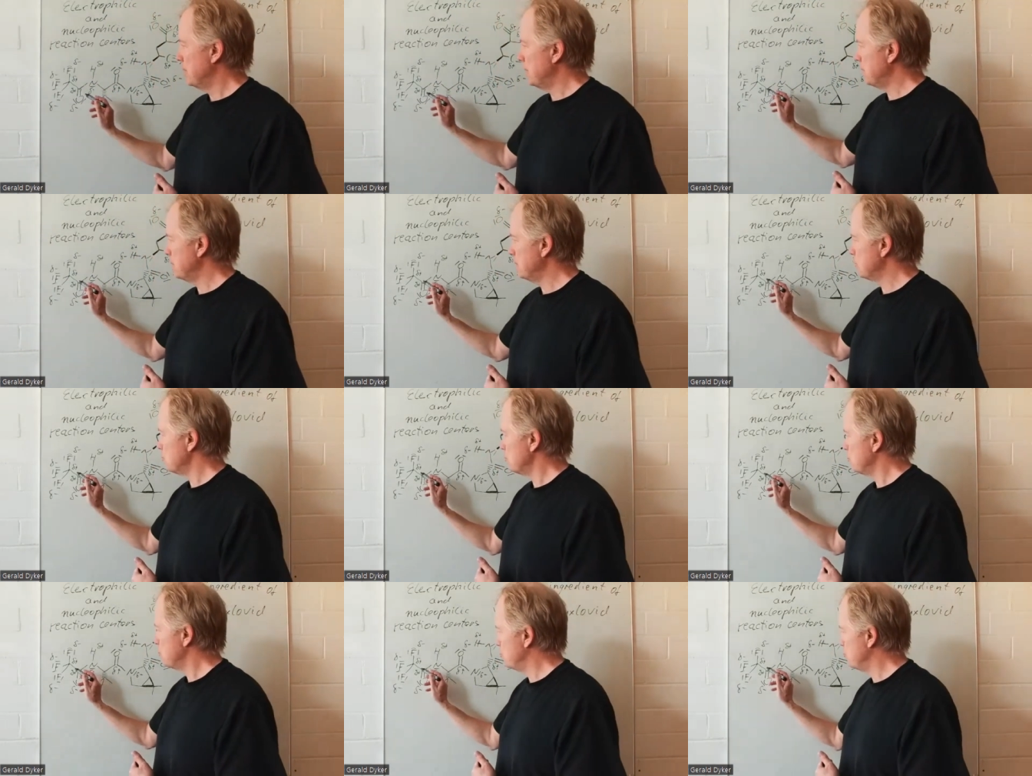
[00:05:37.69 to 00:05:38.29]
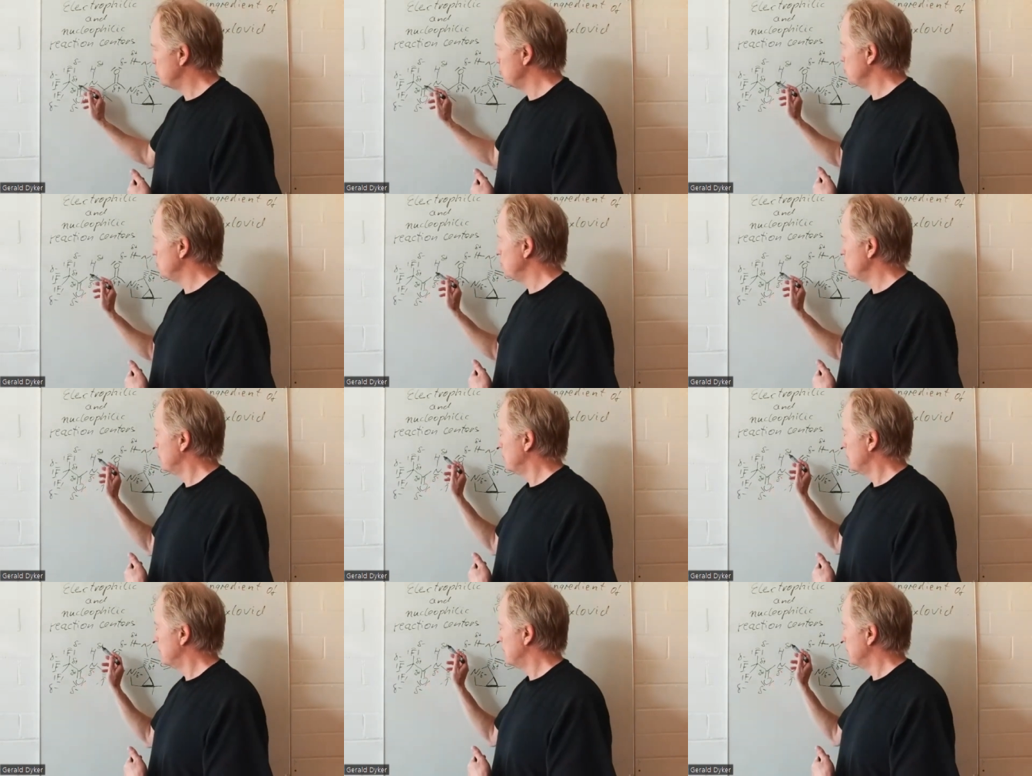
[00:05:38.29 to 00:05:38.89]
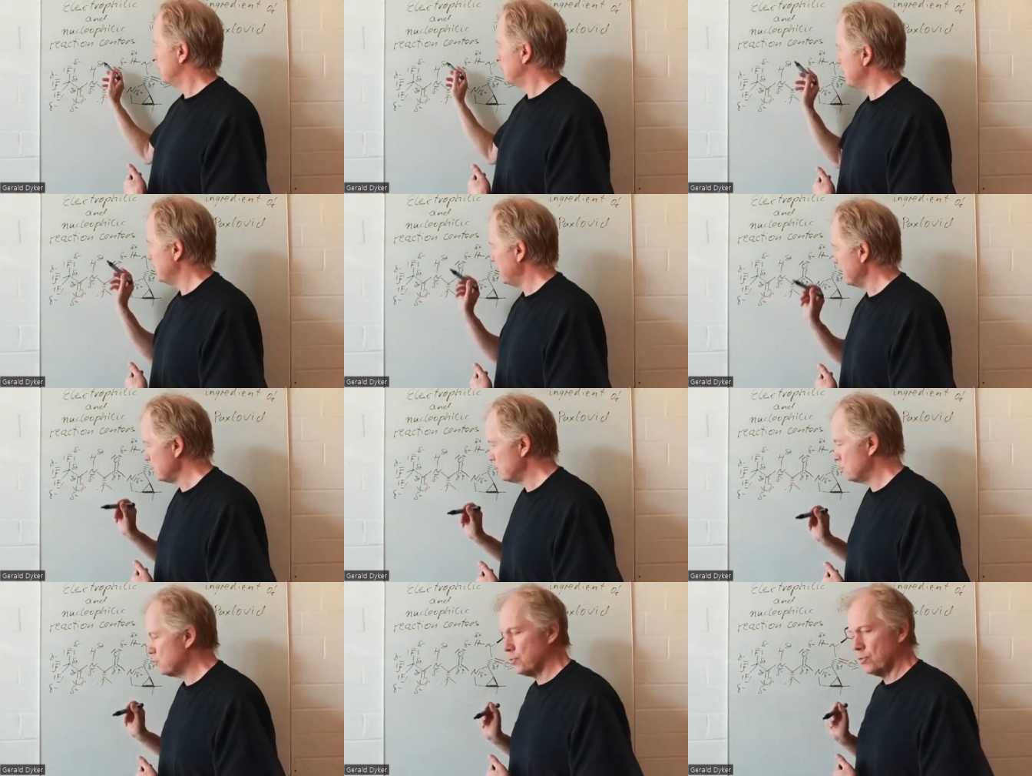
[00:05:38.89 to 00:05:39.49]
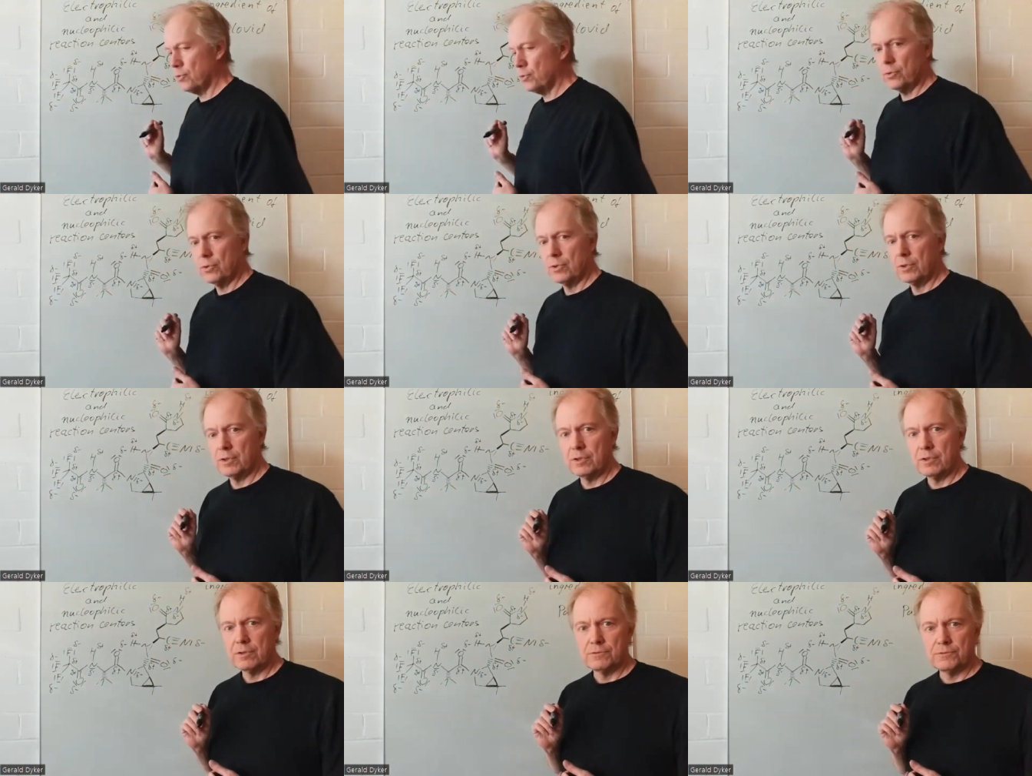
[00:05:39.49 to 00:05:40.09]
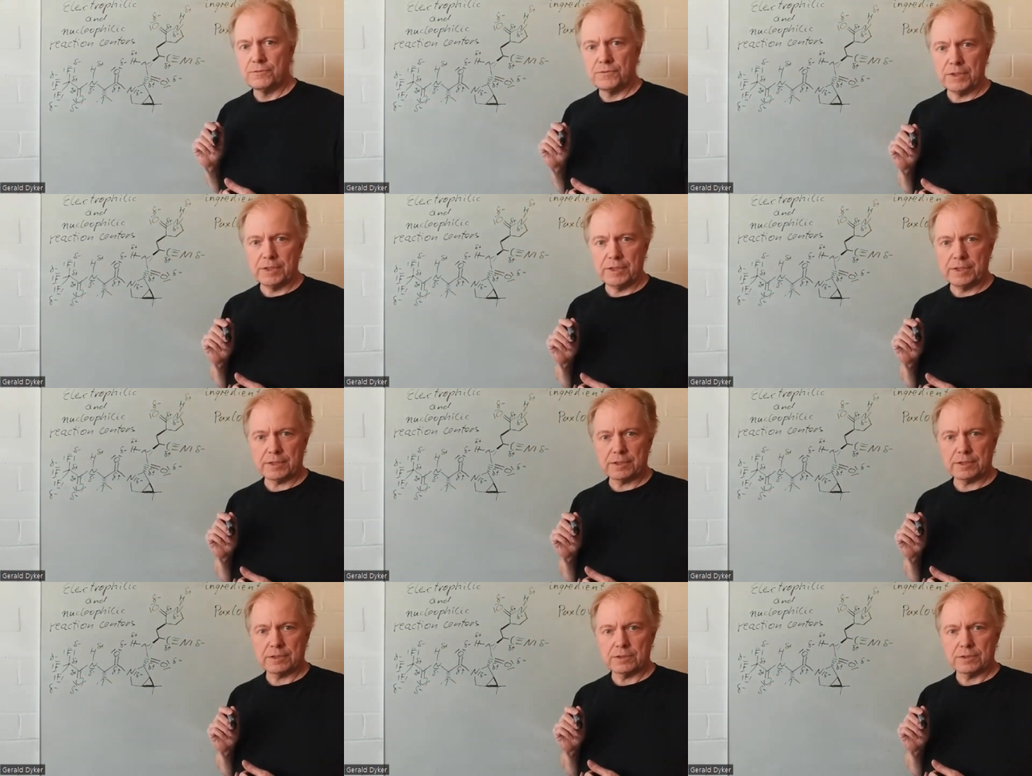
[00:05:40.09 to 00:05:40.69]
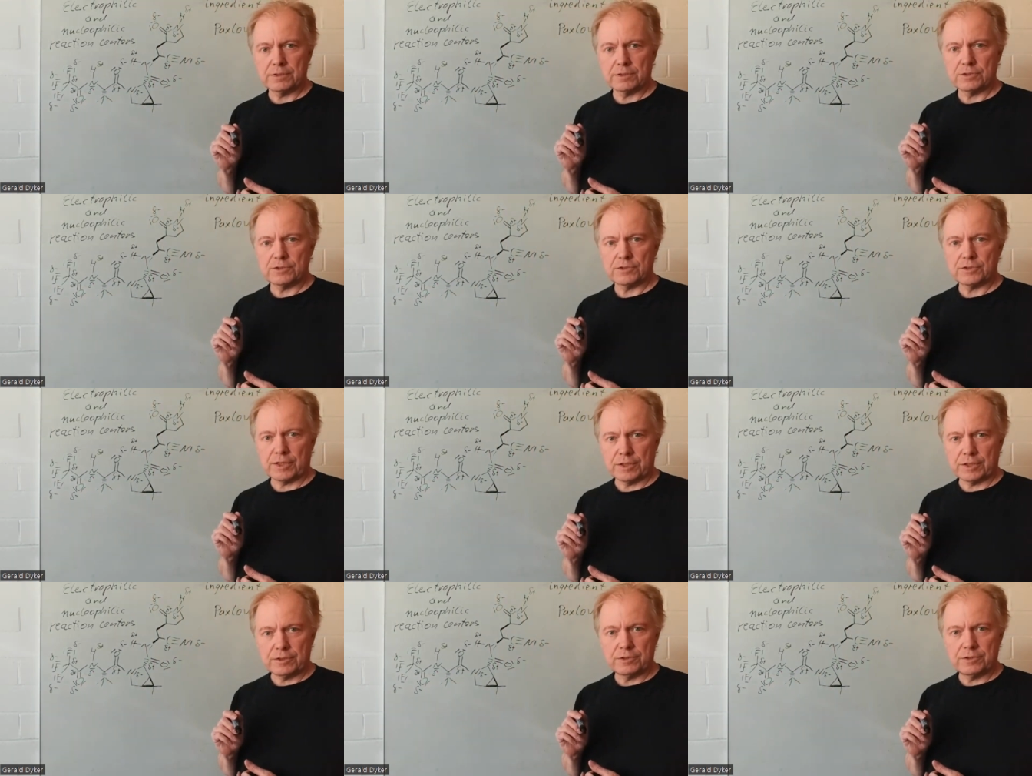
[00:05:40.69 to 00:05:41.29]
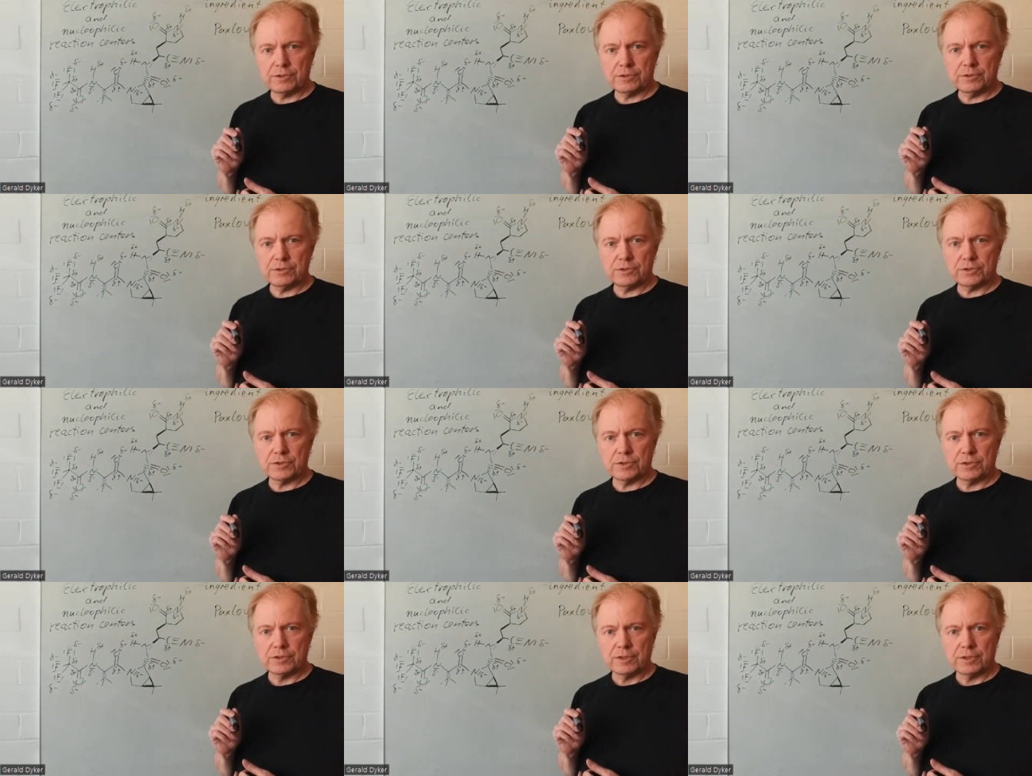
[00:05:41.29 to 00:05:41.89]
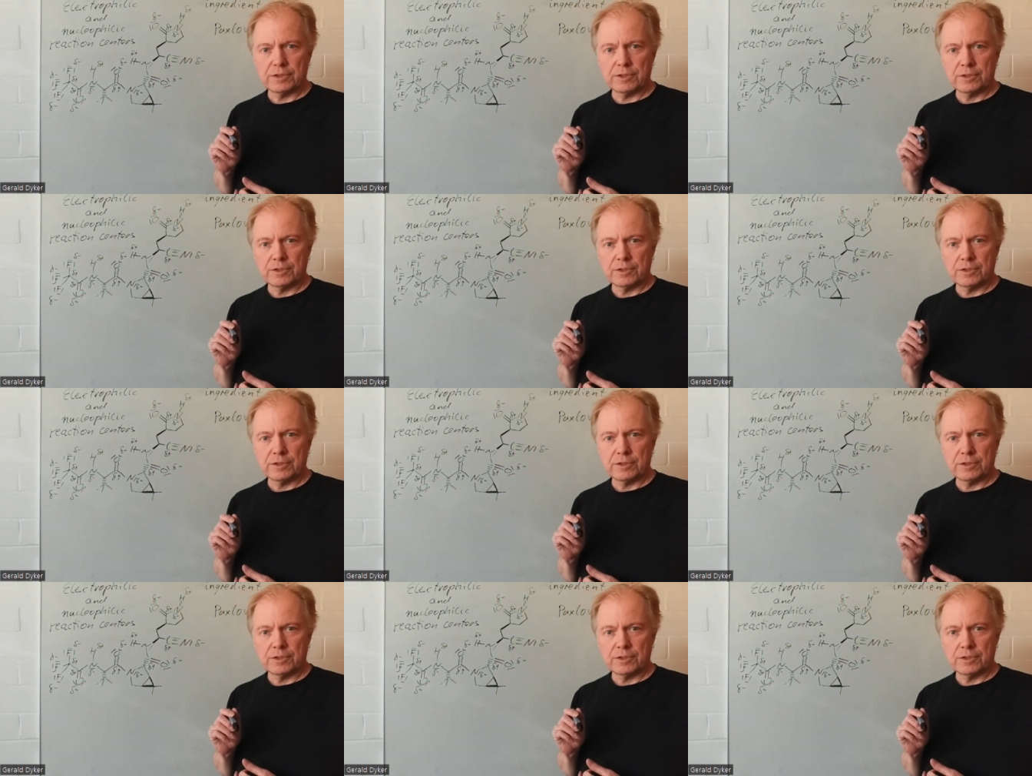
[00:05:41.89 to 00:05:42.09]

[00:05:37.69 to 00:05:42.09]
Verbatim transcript: and two electrophilic centers.